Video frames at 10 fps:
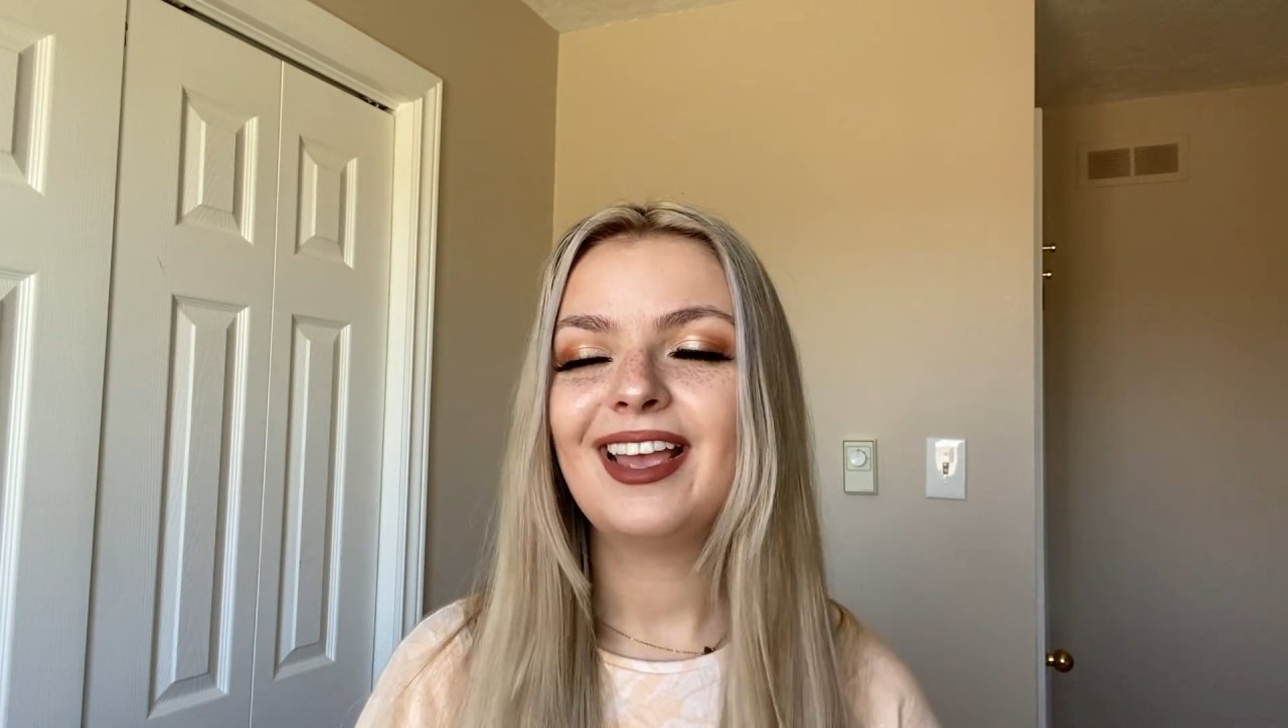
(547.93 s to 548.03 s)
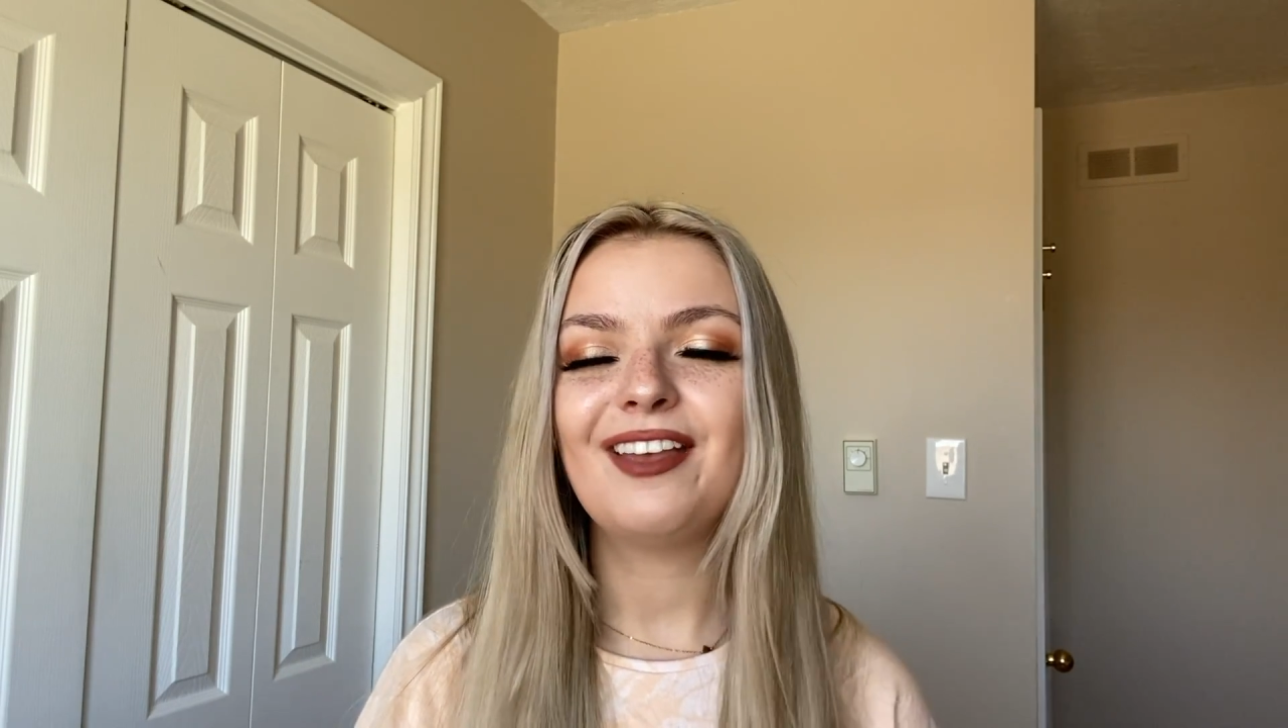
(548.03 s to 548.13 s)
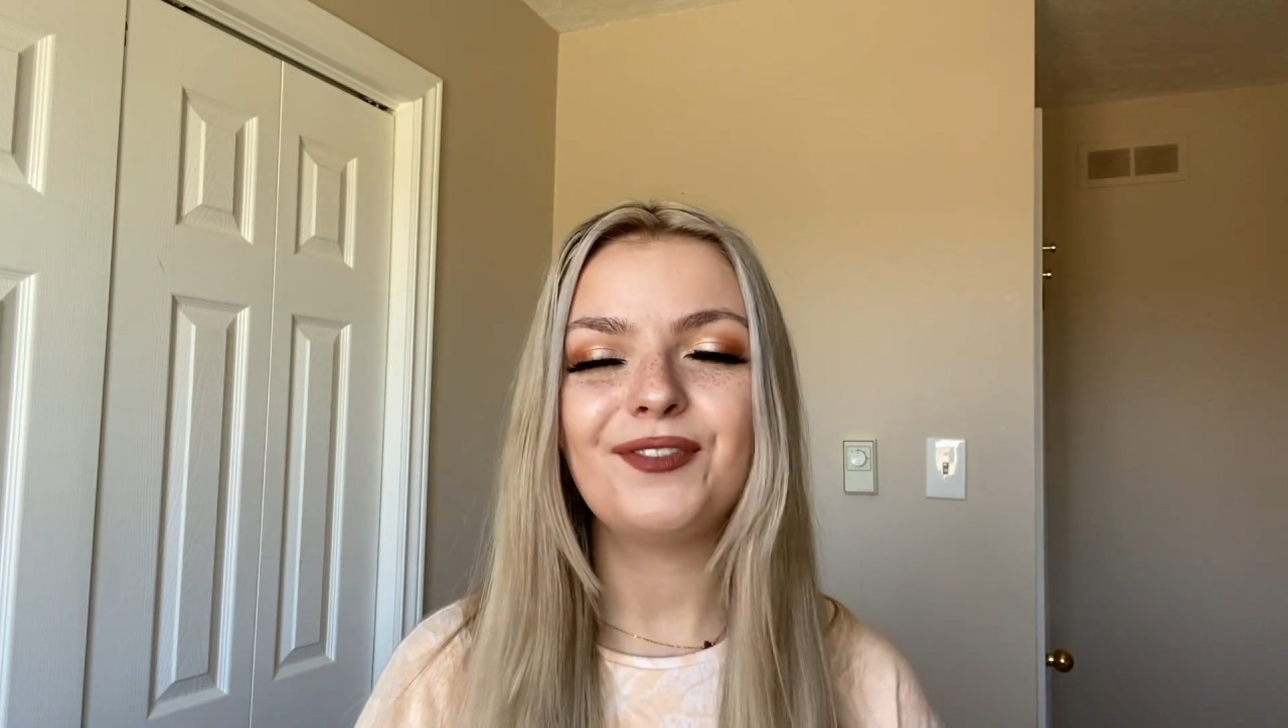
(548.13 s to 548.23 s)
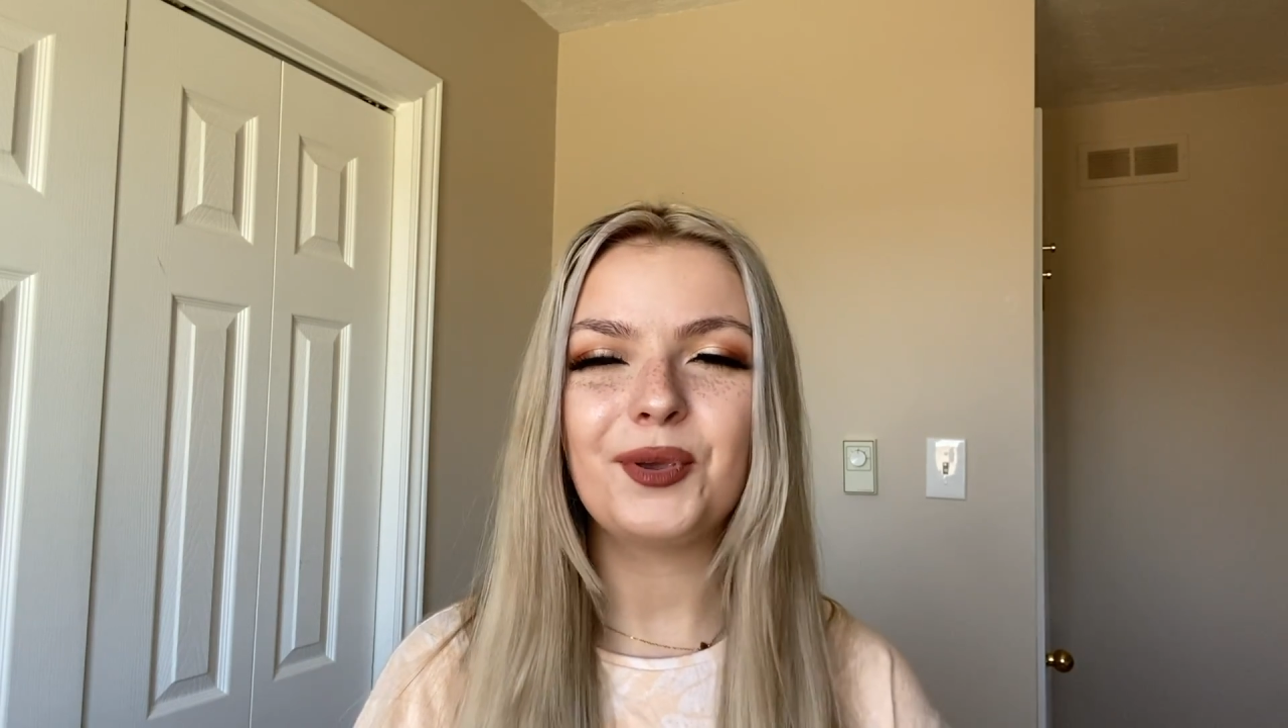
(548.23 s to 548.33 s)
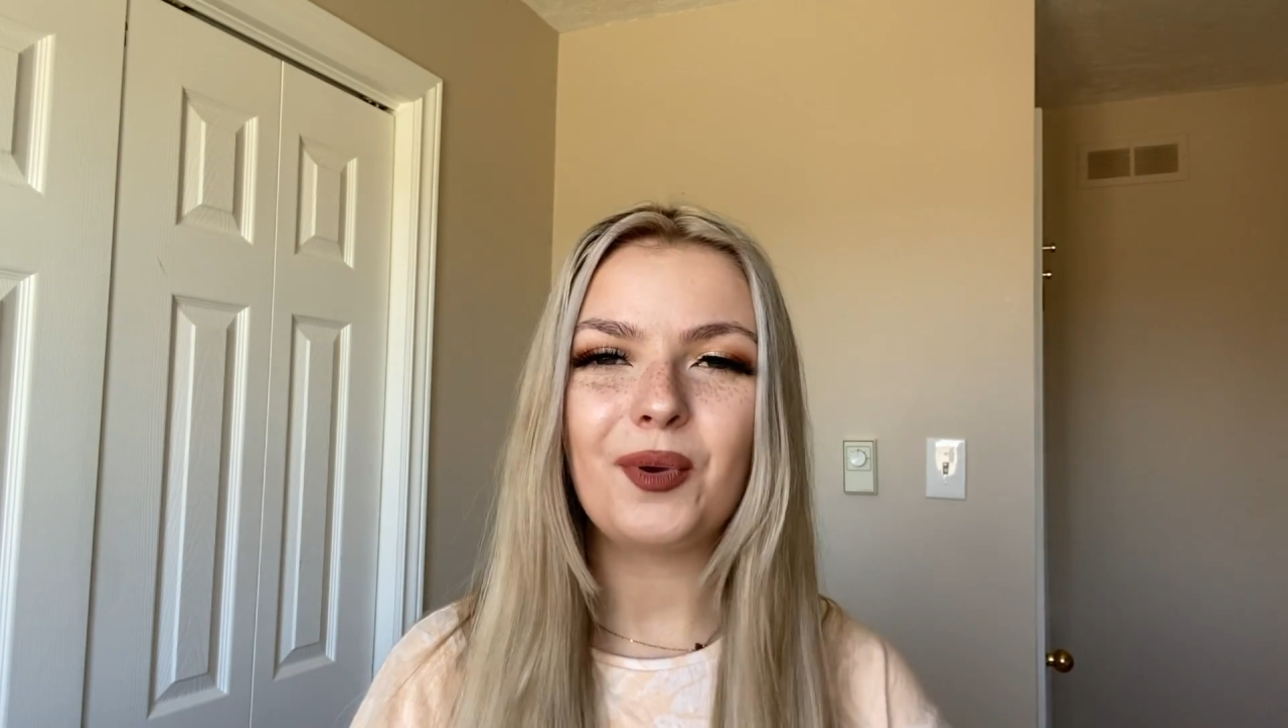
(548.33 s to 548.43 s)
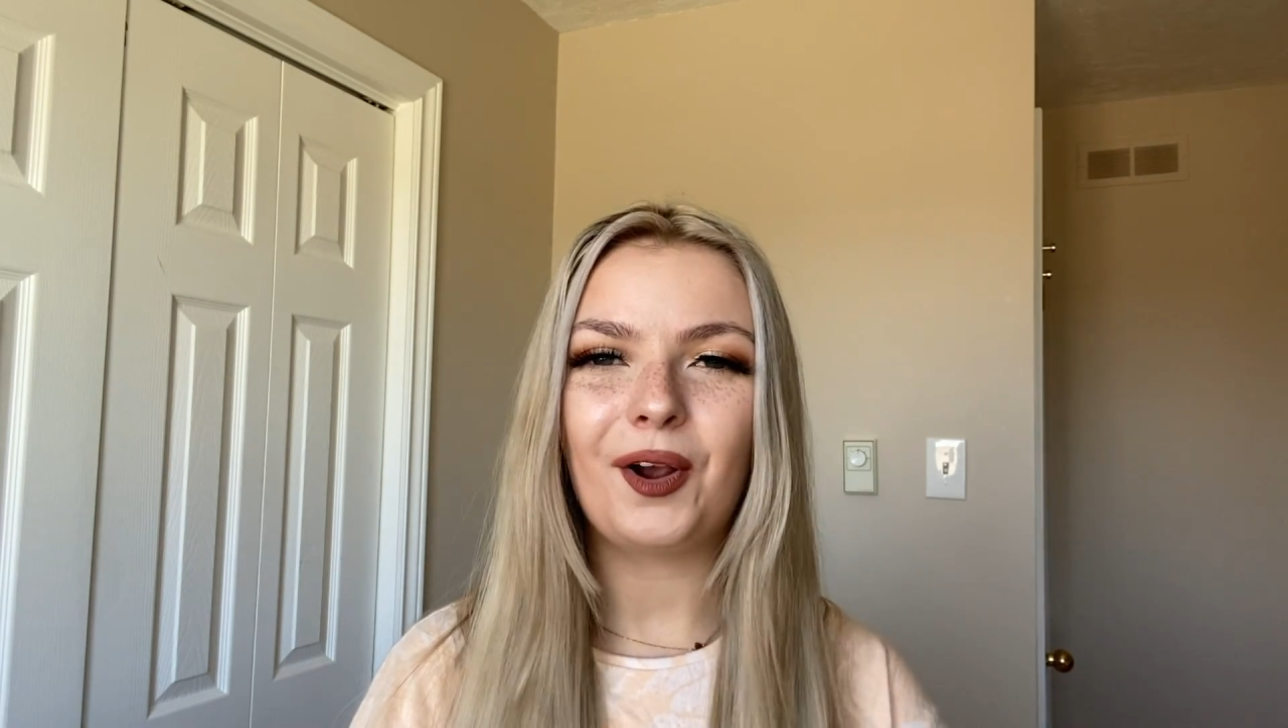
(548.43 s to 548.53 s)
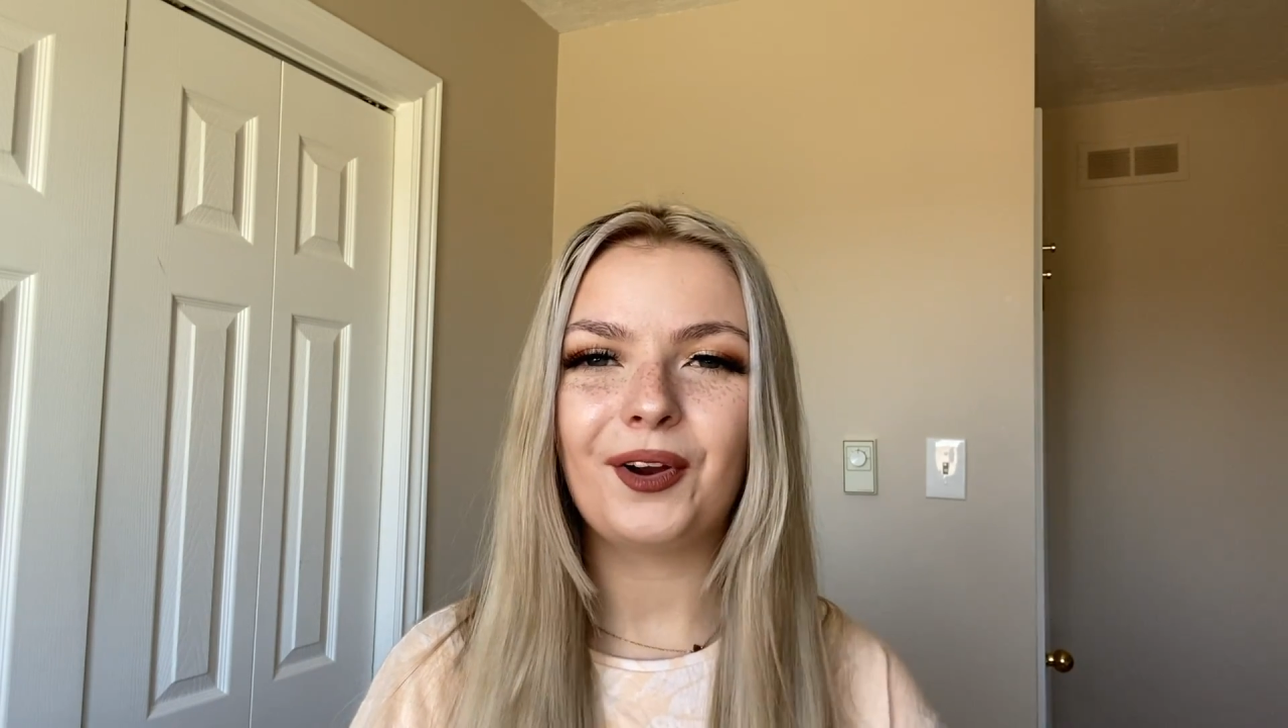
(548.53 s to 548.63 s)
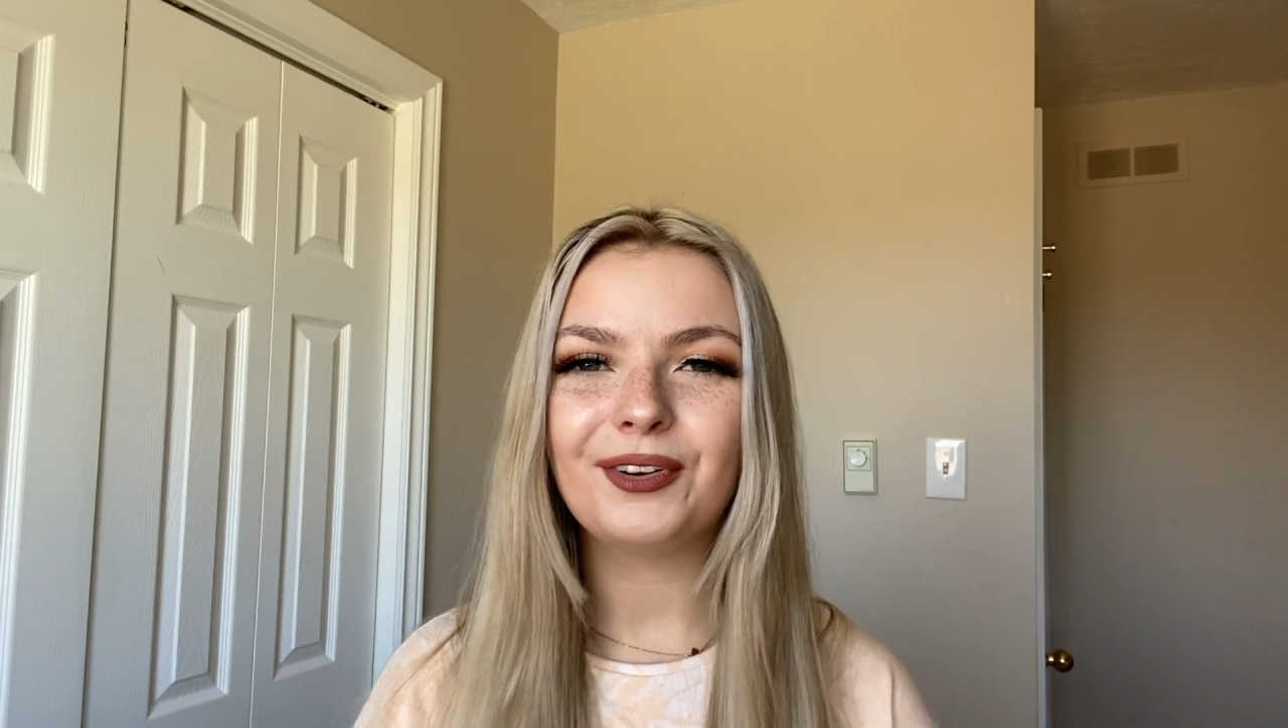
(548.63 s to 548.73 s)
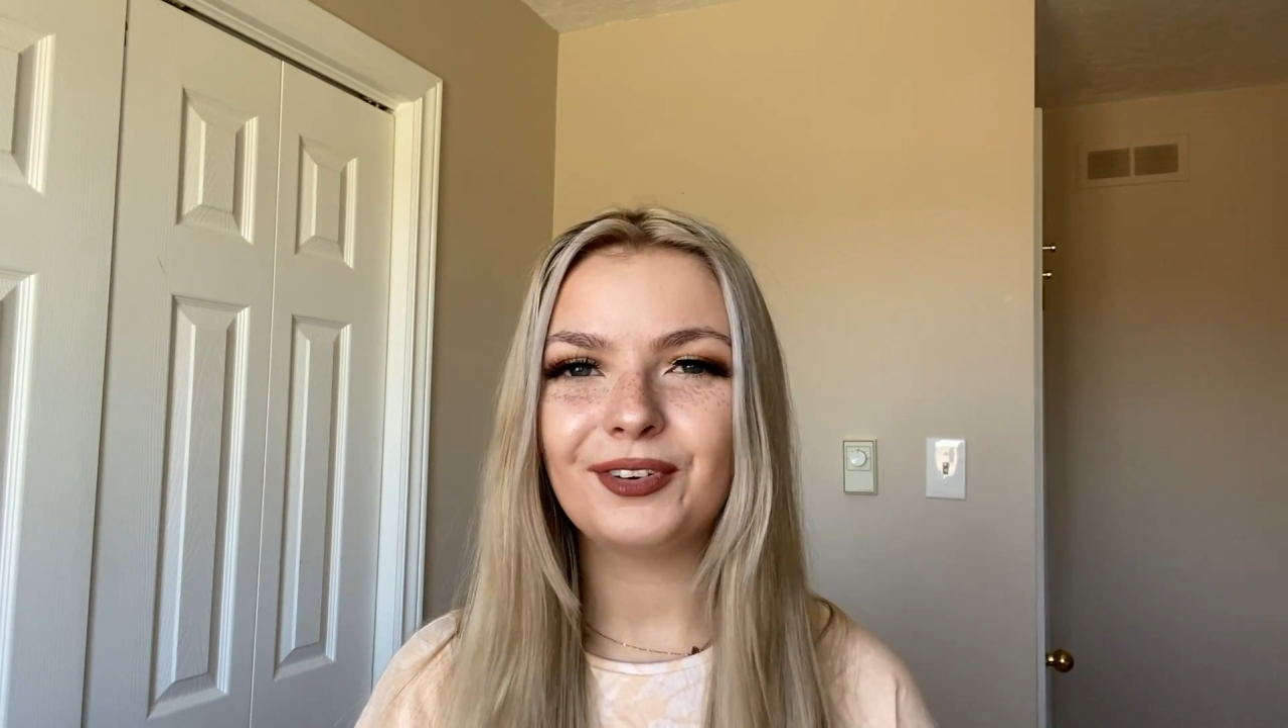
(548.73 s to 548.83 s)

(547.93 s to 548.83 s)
if you aren't